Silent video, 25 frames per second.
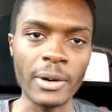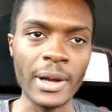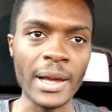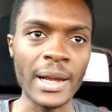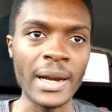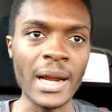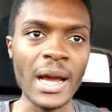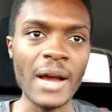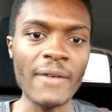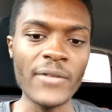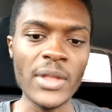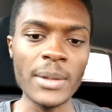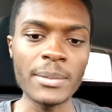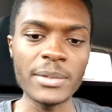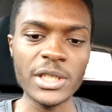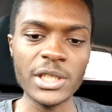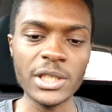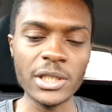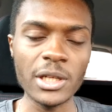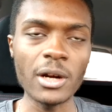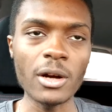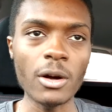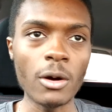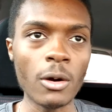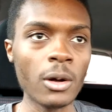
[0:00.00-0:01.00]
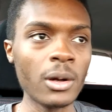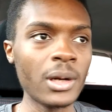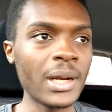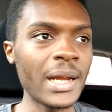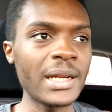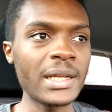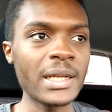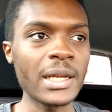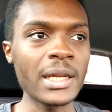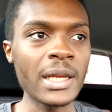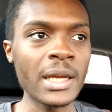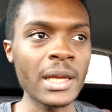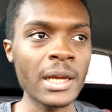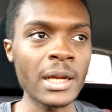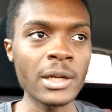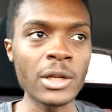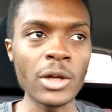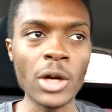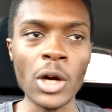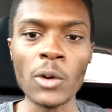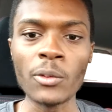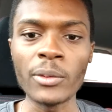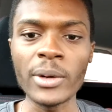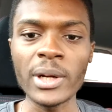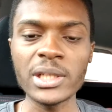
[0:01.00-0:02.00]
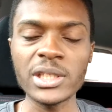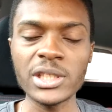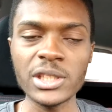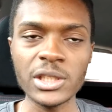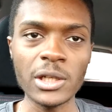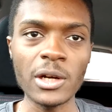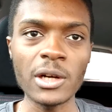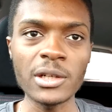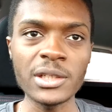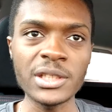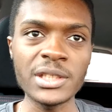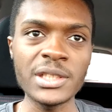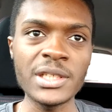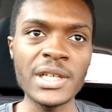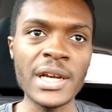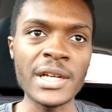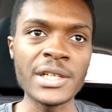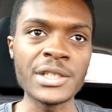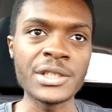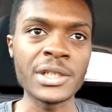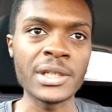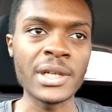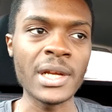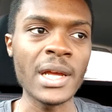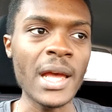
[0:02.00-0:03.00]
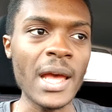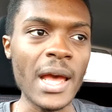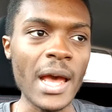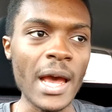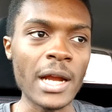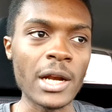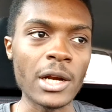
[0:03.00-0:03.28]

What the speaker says: right, and have them start, or let the owner start the engine